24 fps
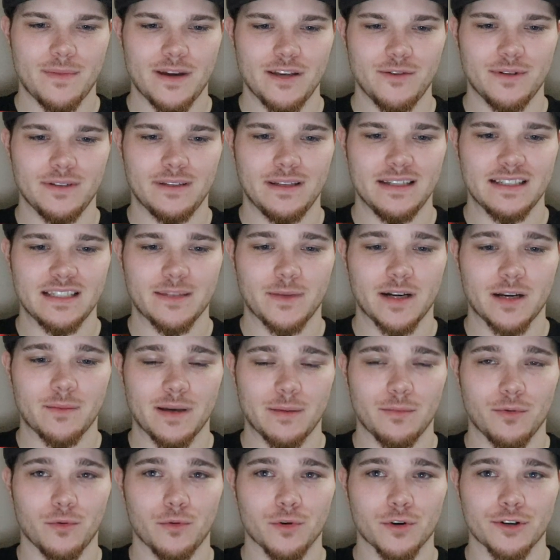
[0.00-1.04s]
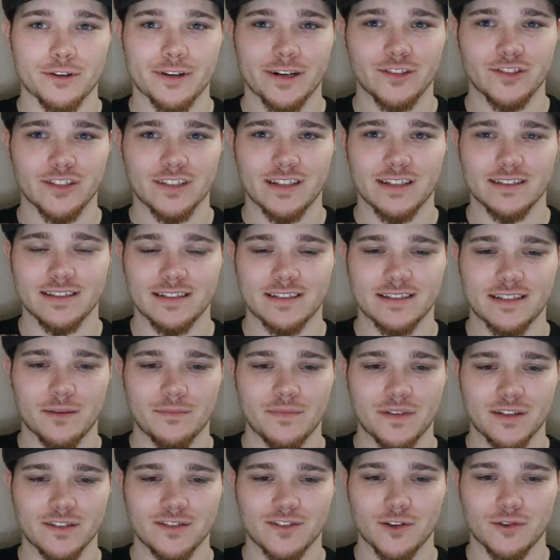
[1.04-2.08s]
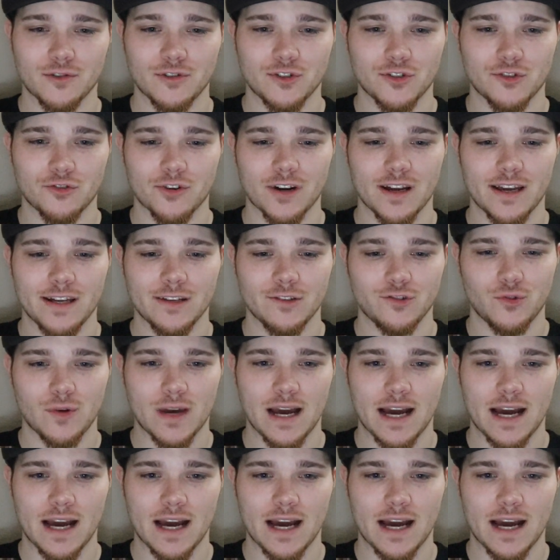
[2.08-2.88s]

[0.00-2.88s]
I bet you a decent amount of people order it just because it's something so strange.